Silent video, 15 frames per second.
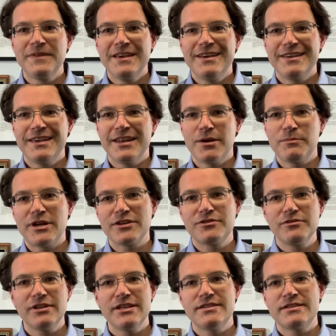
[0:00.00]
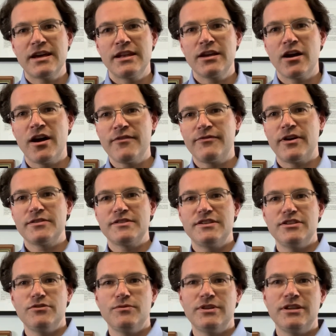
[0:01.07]
Again, I'm Dr. Lee signing off. I'll see
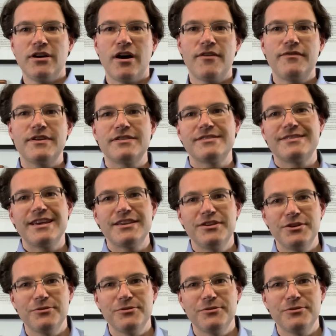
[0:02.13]
you in the office. Thank you.